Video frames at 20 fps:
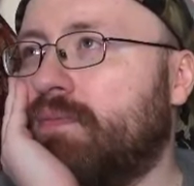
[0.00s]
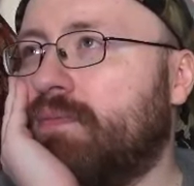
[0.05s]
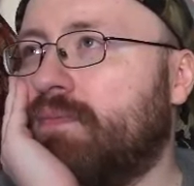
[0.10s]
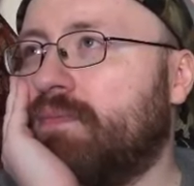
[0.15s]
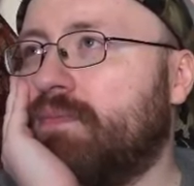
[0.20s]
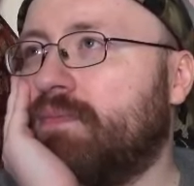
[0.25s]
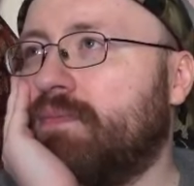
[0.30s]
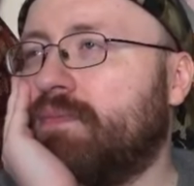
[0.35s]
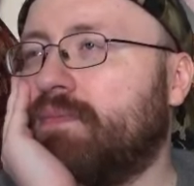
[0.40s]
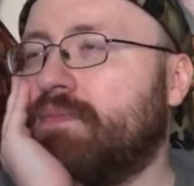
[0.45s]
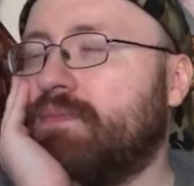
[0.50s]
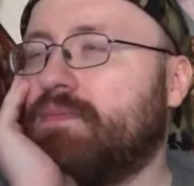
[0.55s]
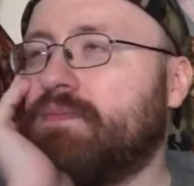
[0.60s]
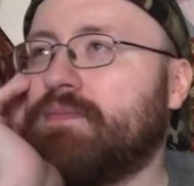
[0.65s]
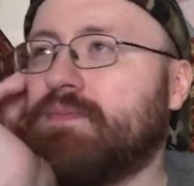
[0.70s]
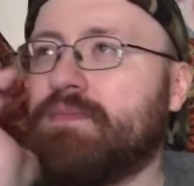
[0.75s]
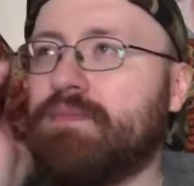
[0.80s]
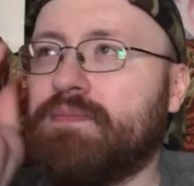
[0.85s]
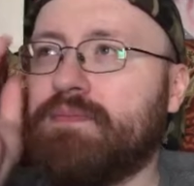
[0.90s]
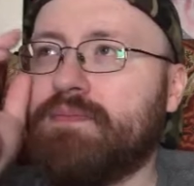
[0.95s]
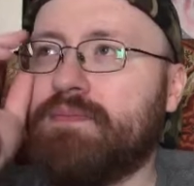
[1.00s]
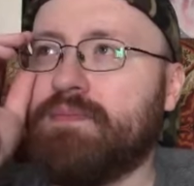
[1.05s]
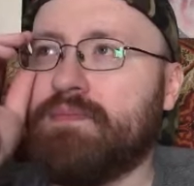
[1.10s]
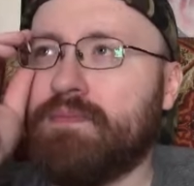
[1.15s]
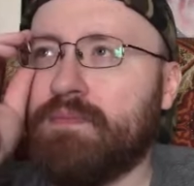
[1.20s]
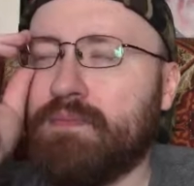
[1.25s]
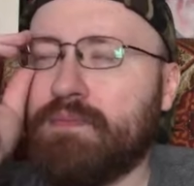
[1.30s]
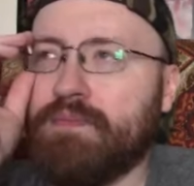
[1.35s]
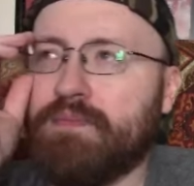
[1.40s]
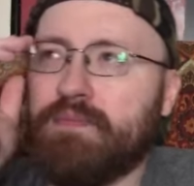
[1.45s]

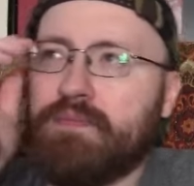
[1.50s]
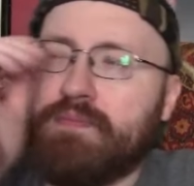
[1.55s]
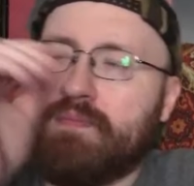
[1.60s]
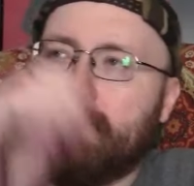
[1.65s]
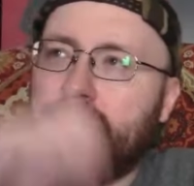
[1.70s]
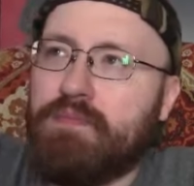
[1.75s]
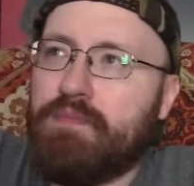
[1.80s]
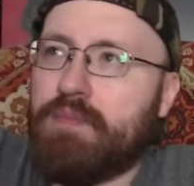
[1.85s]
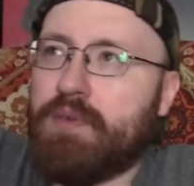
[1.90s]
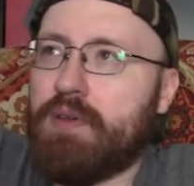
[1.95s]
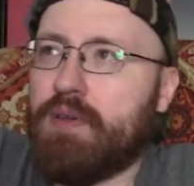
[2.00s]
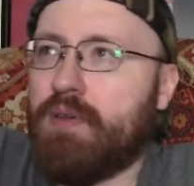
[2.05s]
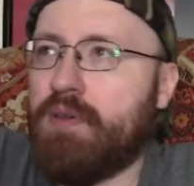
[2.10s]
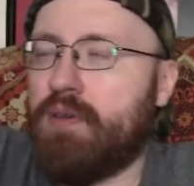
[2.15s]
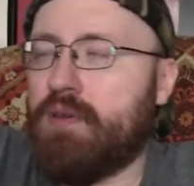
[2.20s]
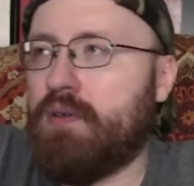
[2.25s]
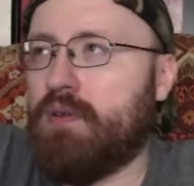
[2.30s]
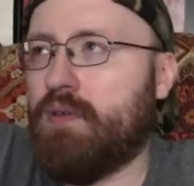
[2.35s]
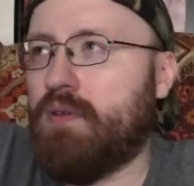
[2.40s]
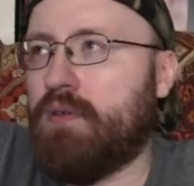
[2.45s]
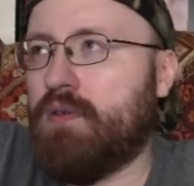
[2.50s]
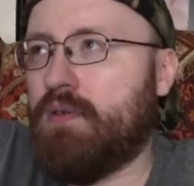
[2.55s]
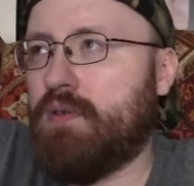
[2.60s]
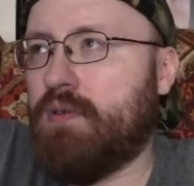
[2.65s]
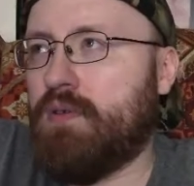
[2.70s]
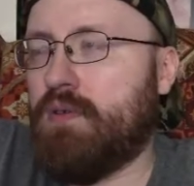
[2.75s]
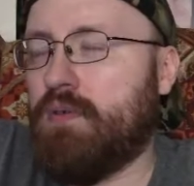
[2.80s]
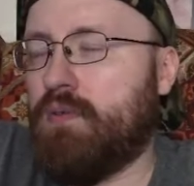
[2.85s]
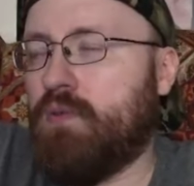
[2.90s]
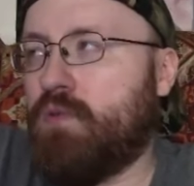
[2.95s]

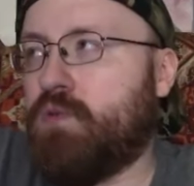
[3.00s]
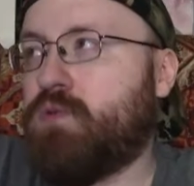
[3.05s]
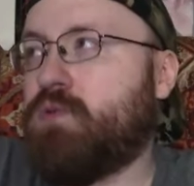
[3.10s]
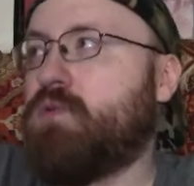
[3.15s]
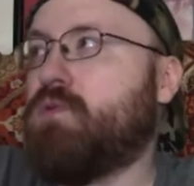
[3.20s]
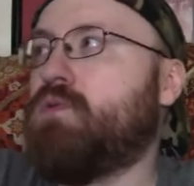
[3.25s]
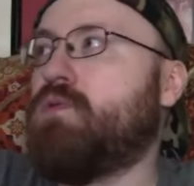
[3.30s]
[no speech]